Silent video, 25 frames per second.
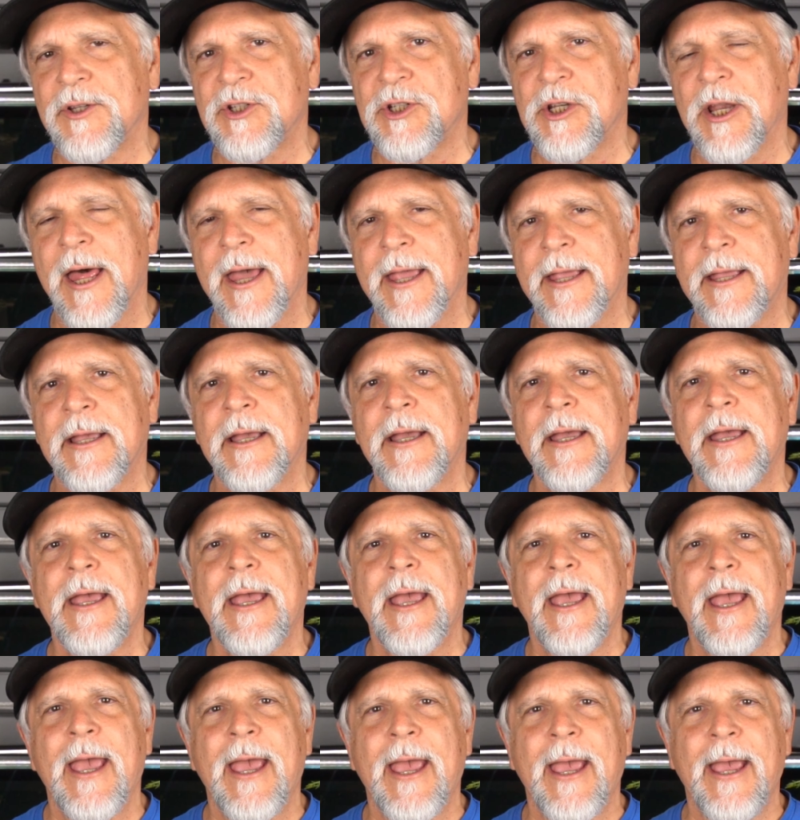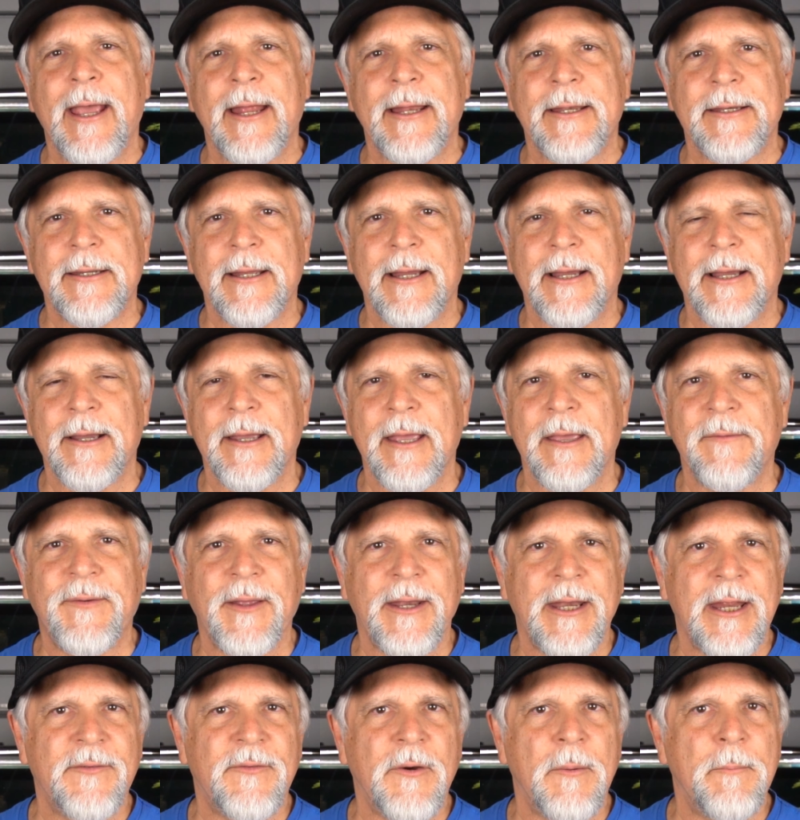is like and uh, if
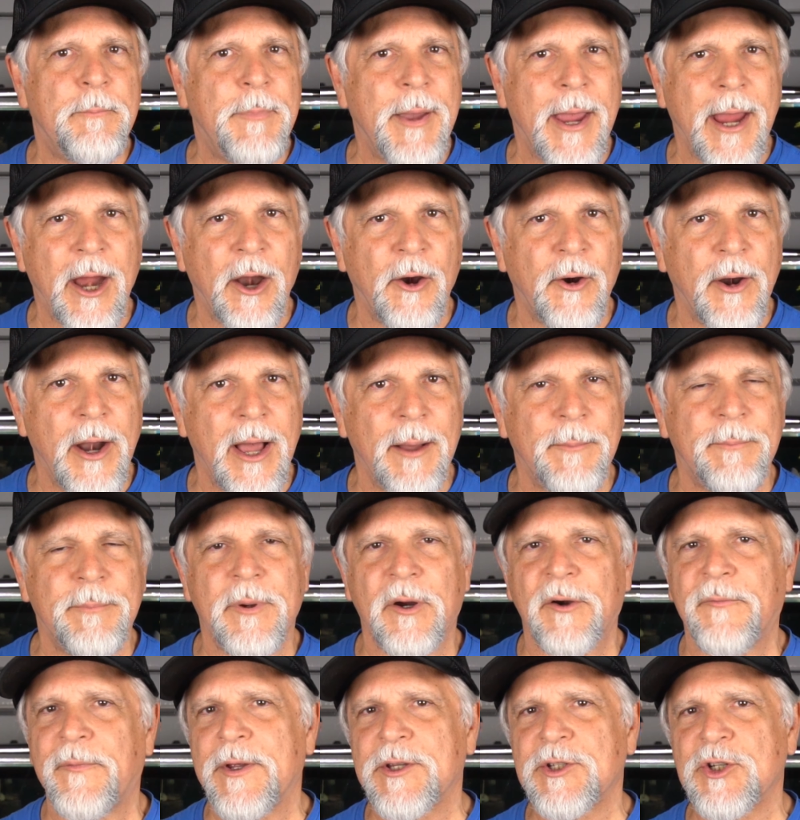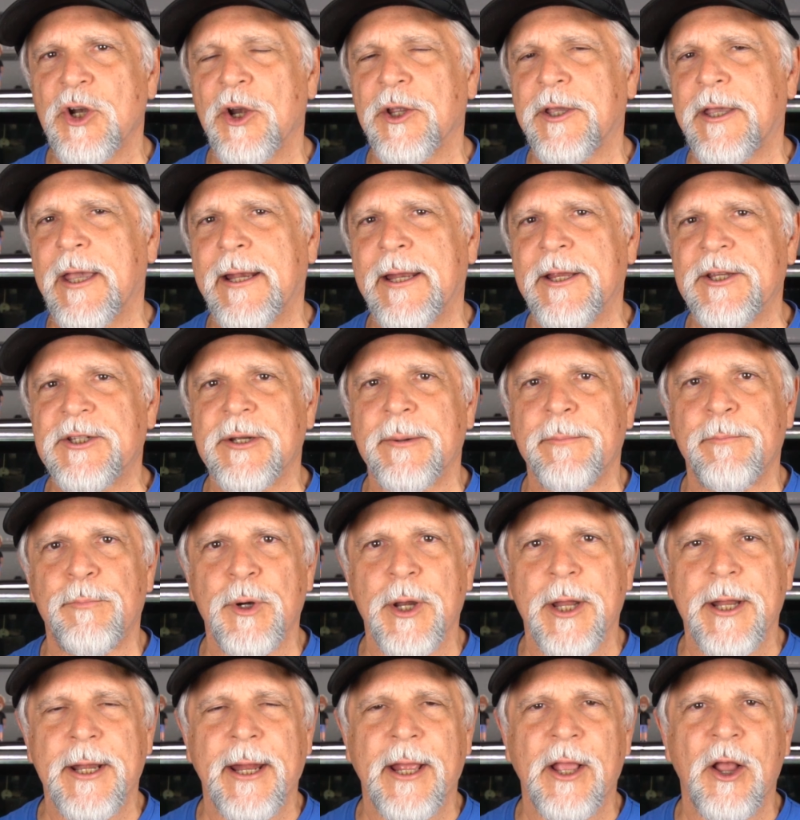any of them pair up or if I start getting some
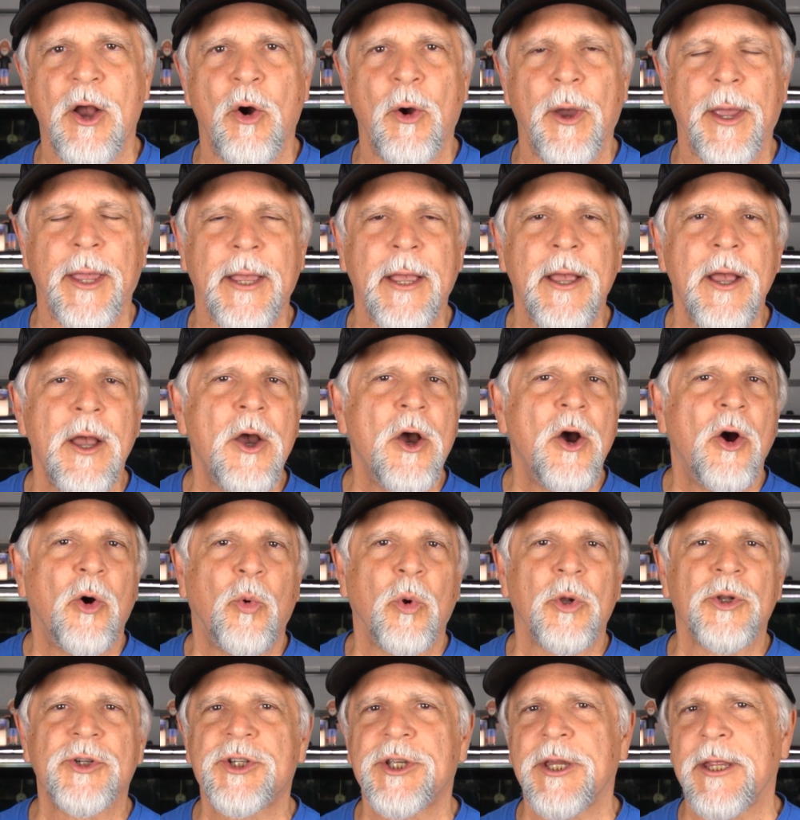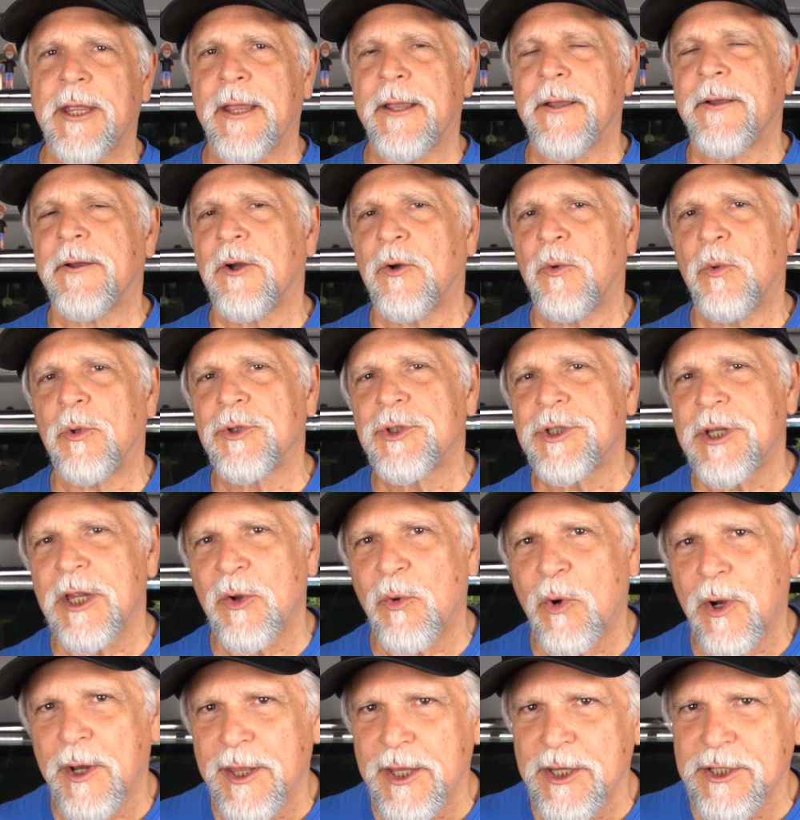breeding going. We'll see. We'll see
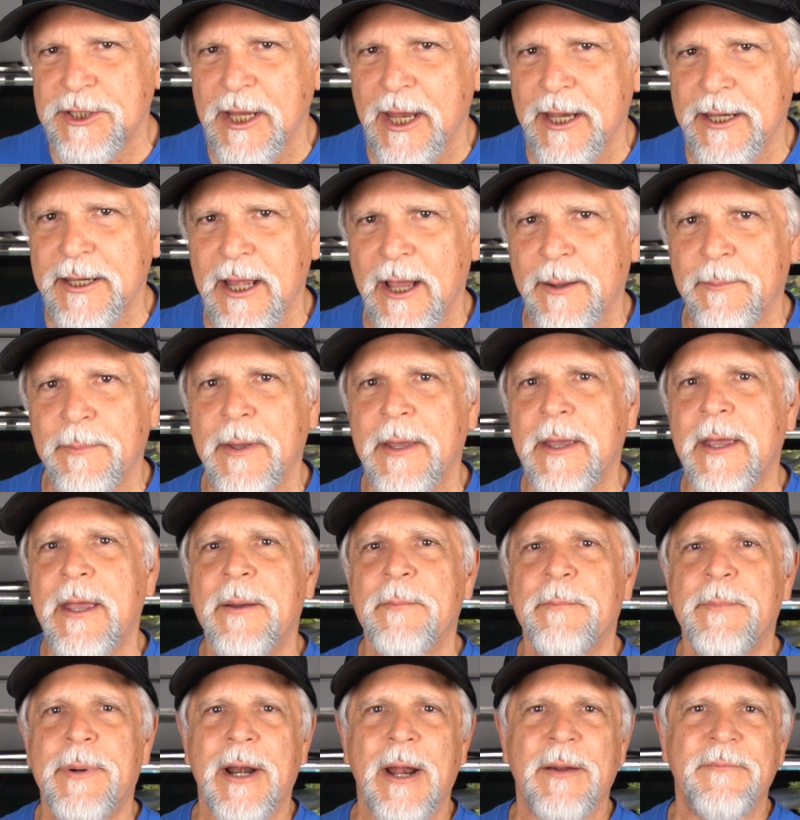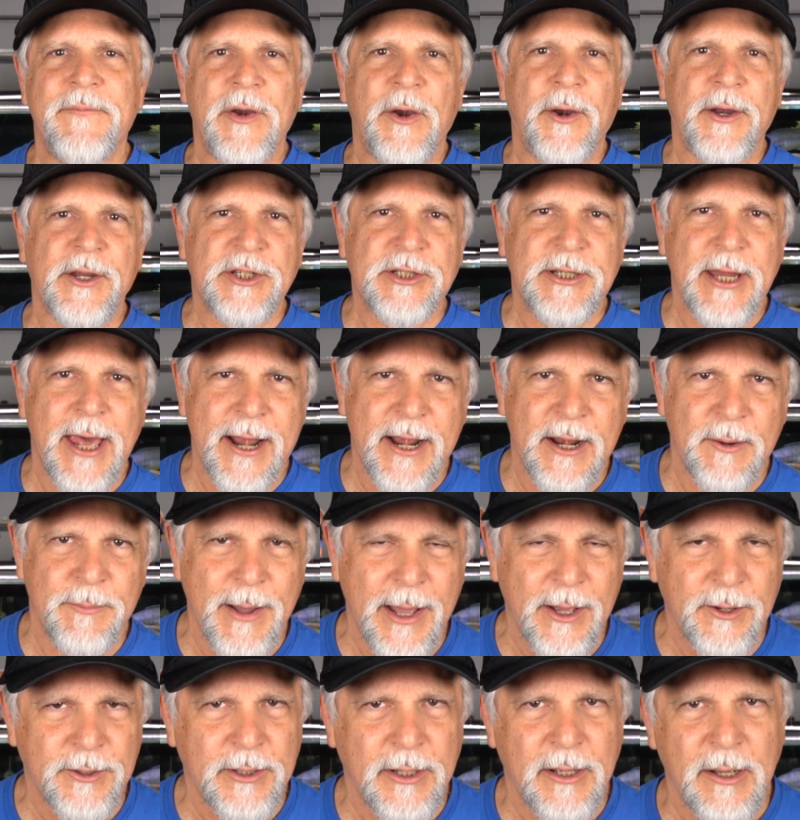where these end up, but I'm very excited
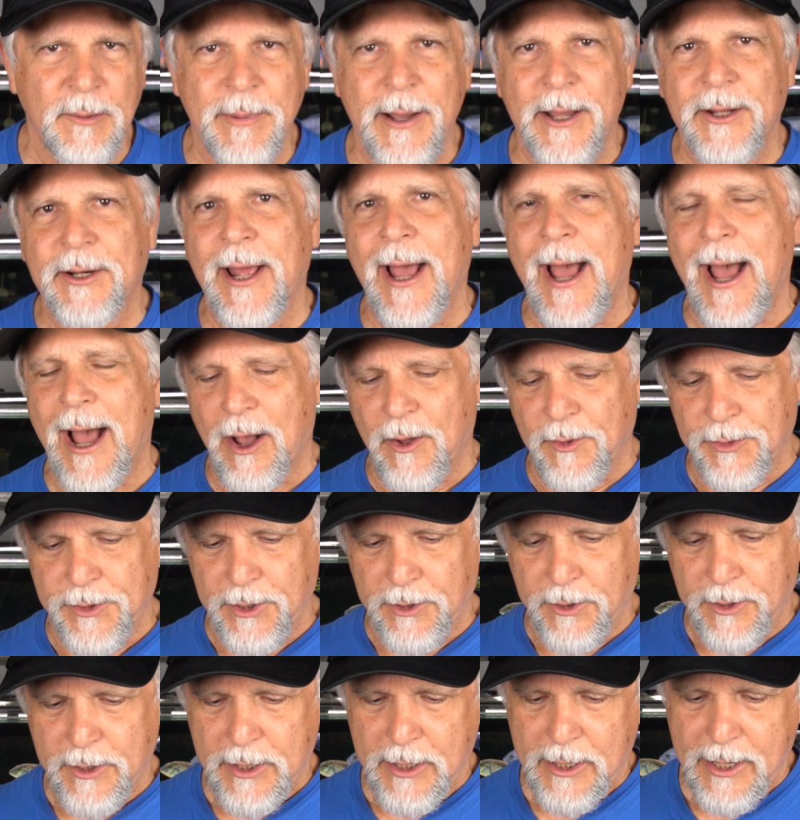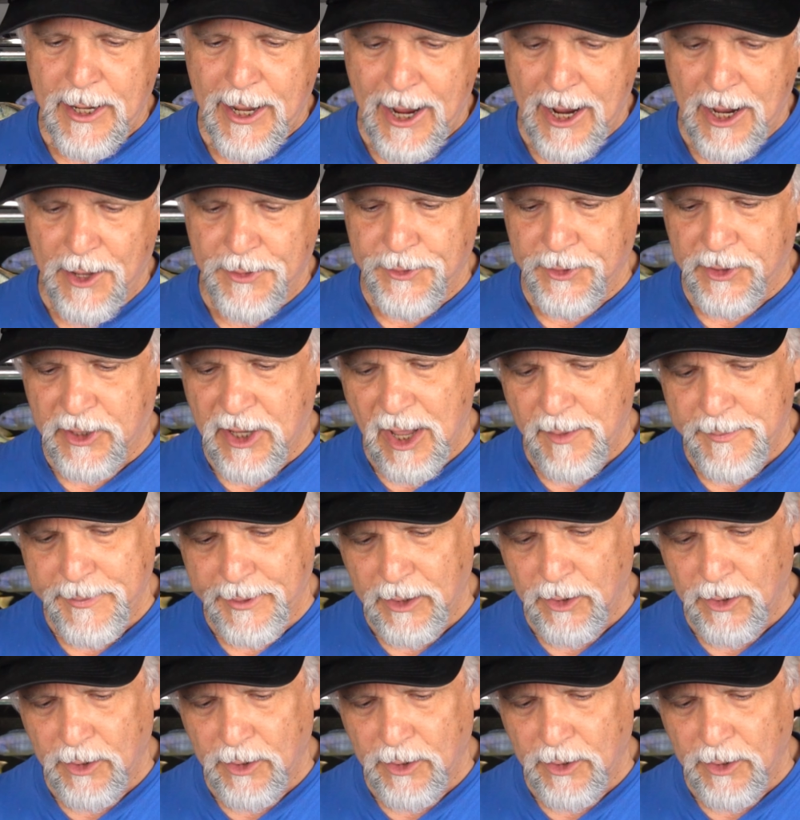about, about how, they're, how they're coming